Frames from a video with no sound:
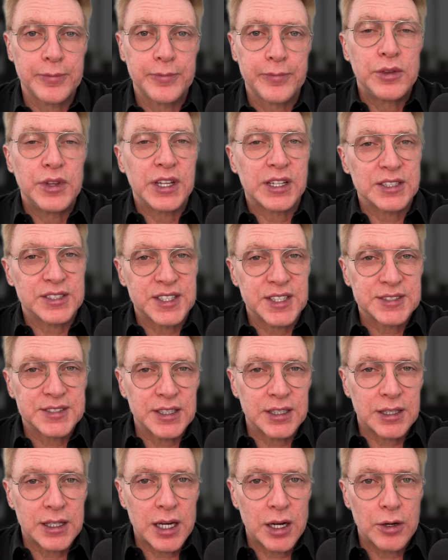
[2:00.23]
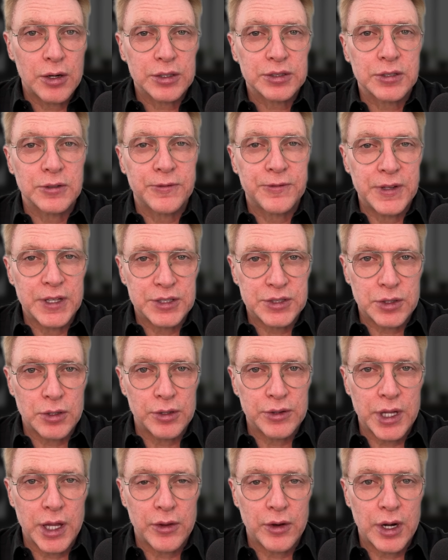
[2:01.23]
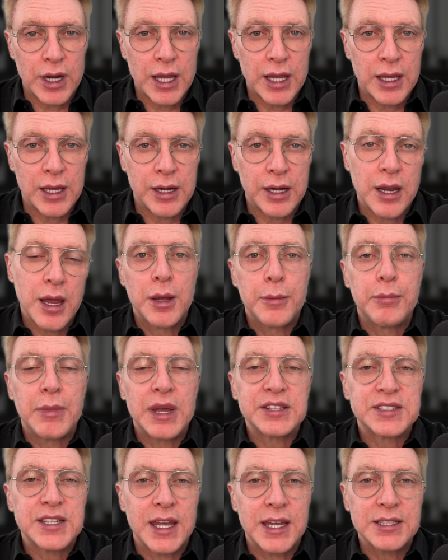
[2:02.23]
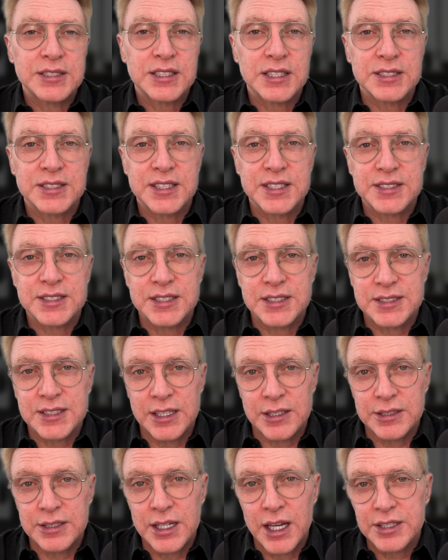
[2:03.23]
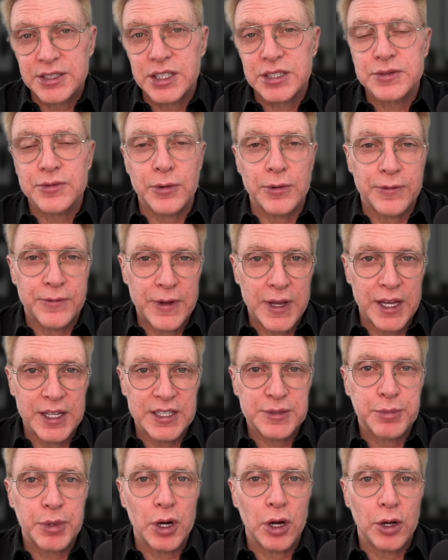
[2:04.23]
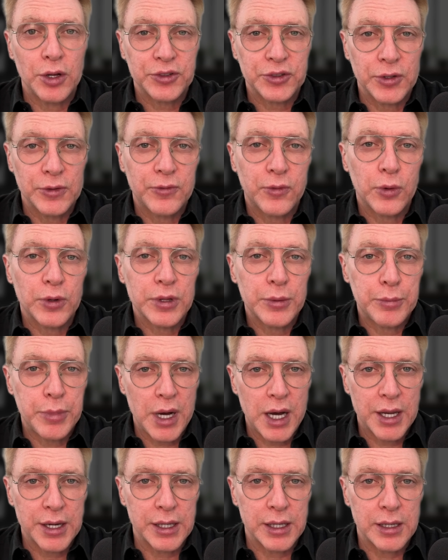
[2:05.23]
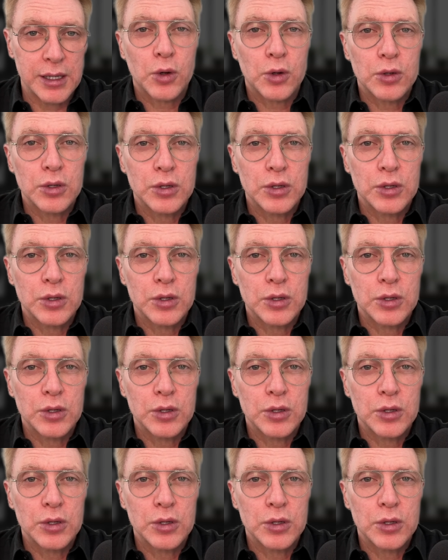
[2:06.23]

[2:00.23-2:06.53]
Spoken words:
The consistent character feature, on the other hand, maintains consistency not just for face, but also for the body.